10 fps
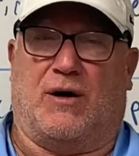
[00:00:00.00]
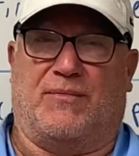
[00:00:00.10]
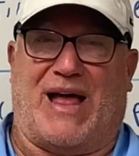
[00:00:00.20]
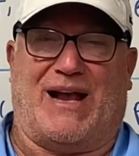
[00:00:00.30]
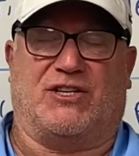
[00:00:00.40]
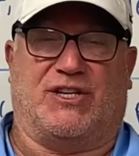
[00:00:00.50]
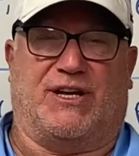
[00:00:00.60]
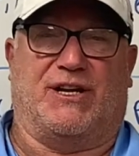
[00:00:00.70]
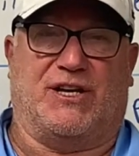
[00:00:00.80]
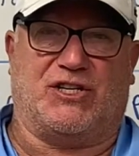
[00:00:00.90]
that she
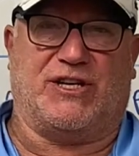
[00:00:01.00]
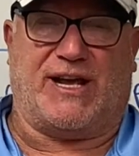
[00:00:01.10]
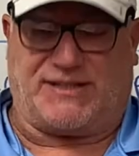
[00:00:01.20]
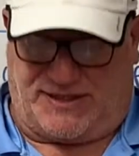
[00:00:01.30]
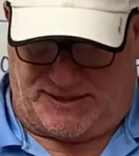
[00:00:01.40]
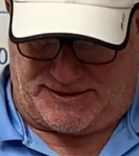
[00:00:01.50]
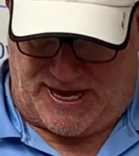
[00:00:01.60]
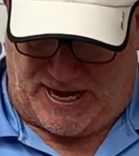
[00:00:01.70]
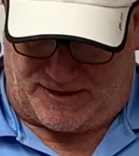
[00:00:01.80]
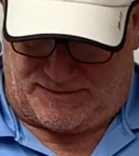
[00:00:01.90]
initiates the
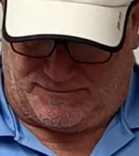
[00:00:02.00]
attack.